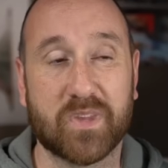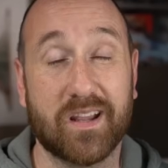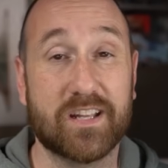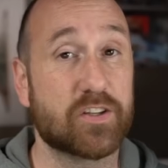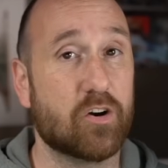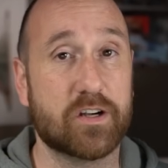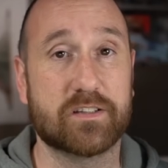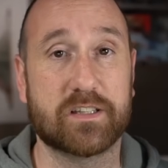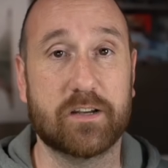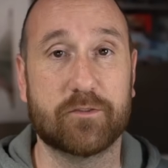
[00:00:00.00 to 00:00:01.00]
it's hard to
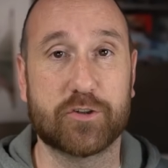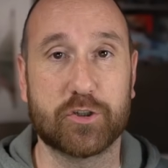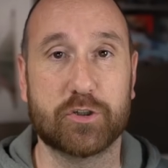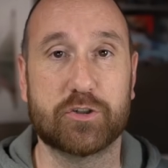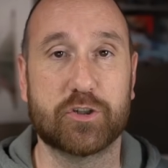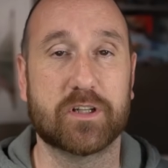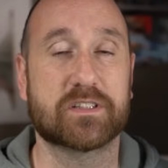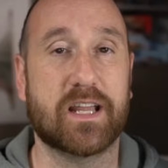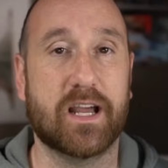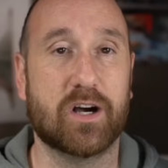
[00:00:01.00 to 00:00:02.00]
say for sure
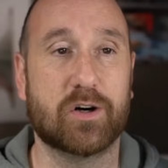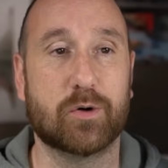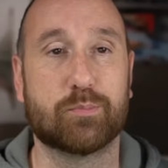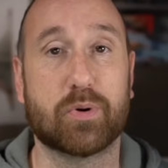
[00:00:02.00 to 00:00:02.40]
just how